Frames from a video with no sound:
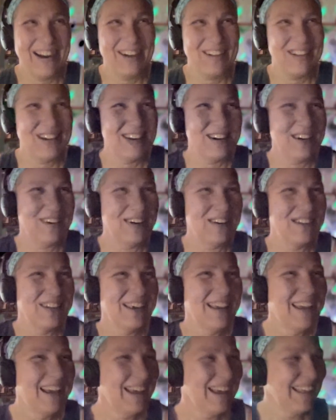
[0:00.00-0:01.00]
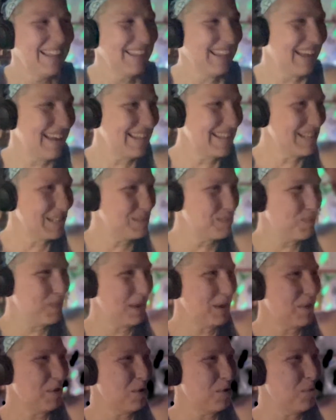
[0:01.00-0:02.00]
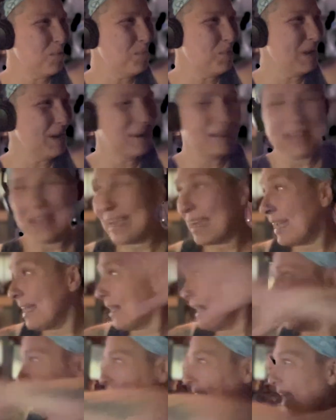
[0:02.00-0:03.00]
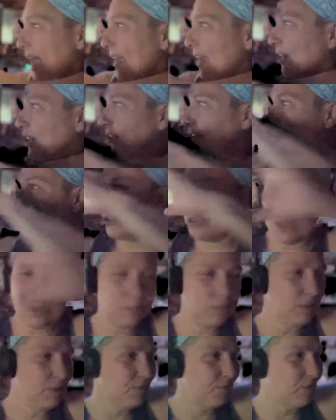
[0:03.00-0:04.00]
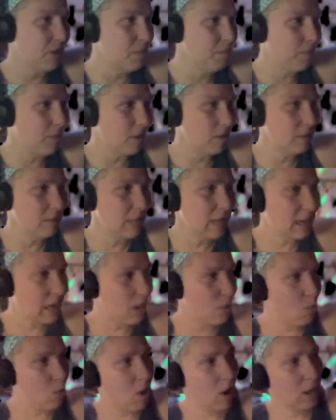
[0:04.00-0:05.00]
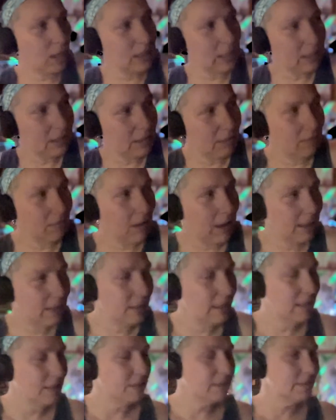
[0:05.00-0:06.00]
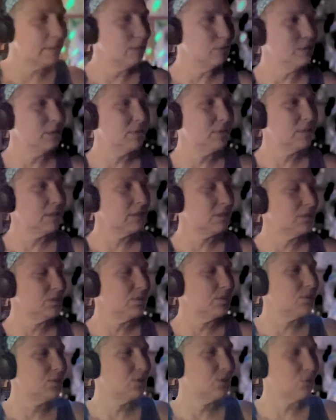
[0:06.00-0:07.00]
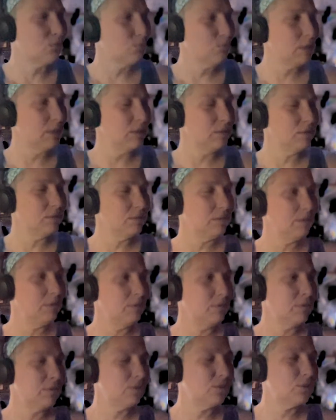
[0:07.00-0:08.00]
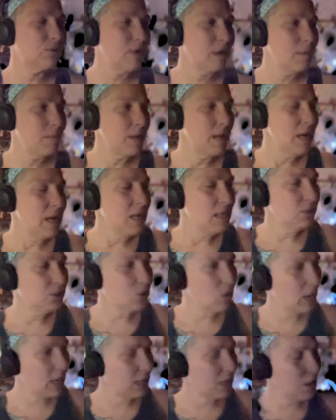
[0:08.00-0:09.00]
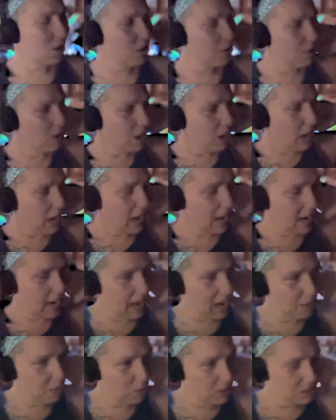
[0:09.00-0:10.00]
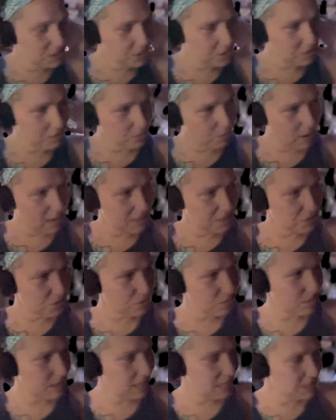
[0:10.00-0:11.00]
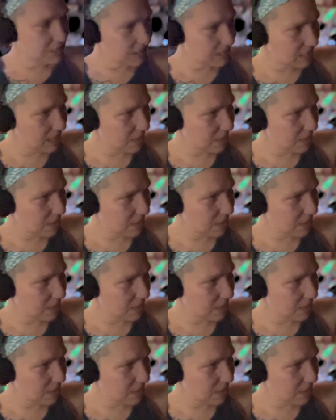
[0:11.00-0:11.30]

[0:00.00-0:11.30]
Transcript: hell on earth. Like, this big old, it consumed the front part. Like, I walked into redness. It was such a surreal, it was a trip. So I go, I went to the restroom, and I sit